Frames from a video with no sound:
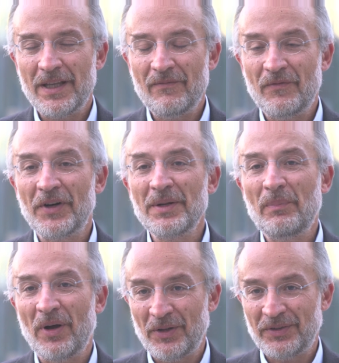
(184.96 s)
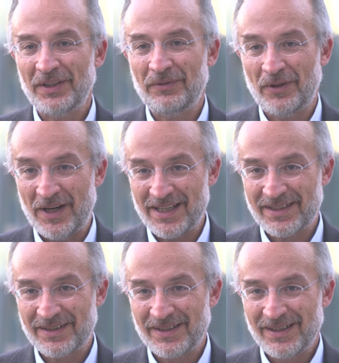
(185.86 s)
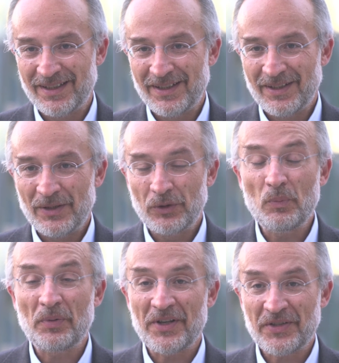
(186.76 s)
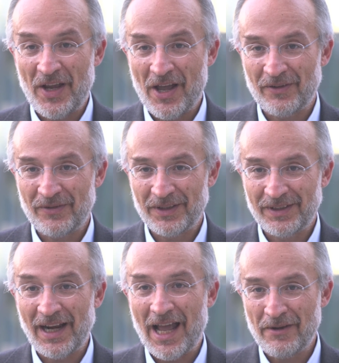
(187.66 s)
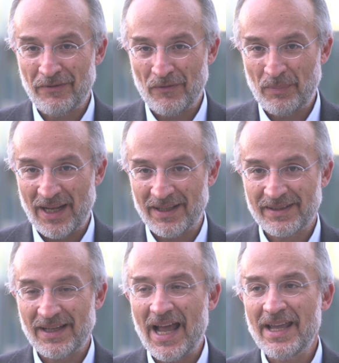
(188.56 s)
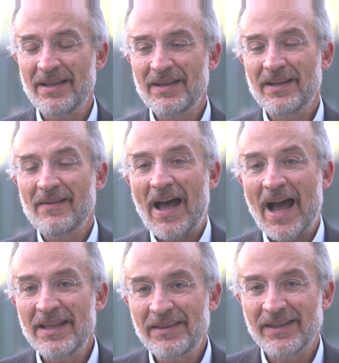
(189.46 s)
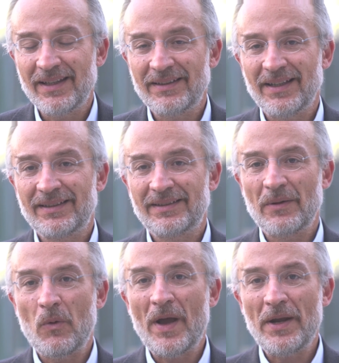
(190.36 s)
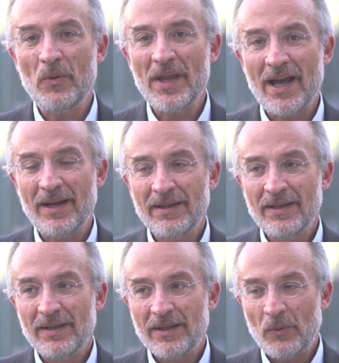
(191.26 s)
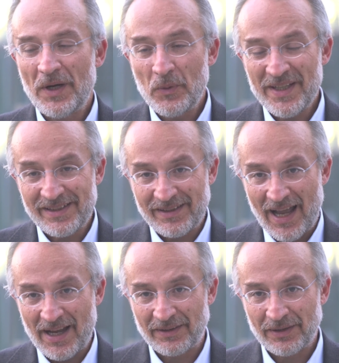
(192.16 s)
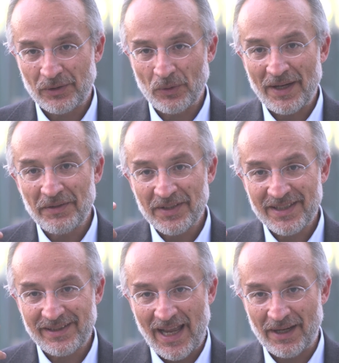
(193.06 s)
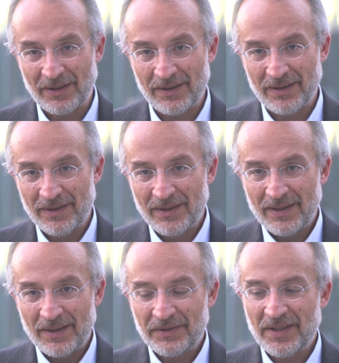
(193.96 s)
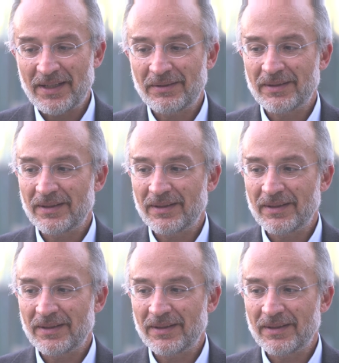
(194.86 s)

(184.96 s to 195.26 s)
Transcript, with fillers: very important for us to preserve the life of plants. I I think that when we are when we start to understand that